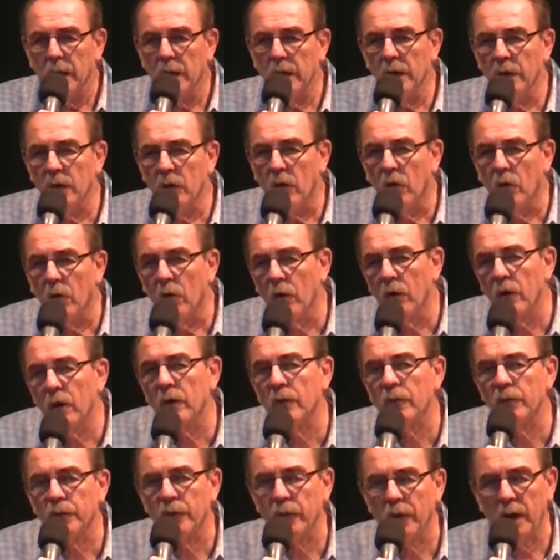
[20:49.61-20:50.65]
In
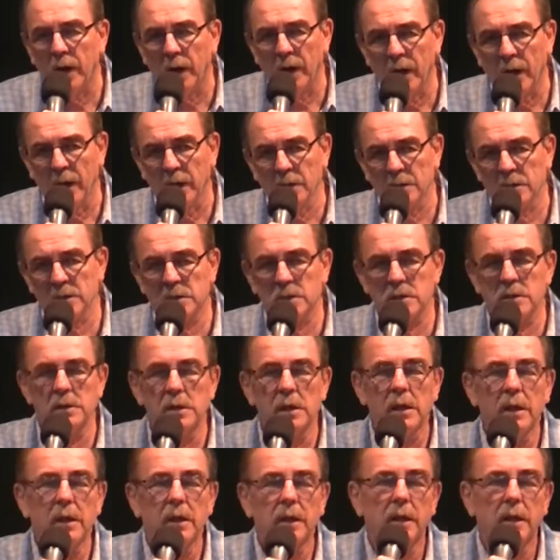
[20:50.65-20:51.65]
order for us